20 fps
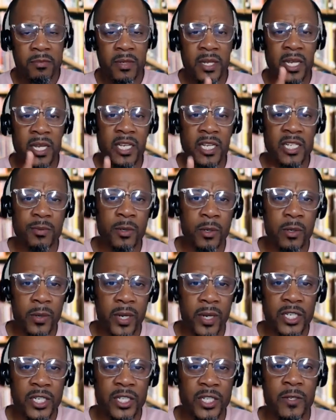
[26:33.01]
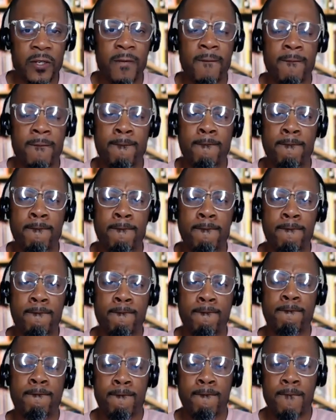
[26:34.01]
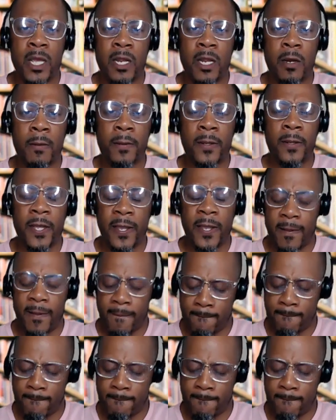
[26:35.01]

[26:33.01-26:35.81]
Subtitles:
inspiration, and a plan.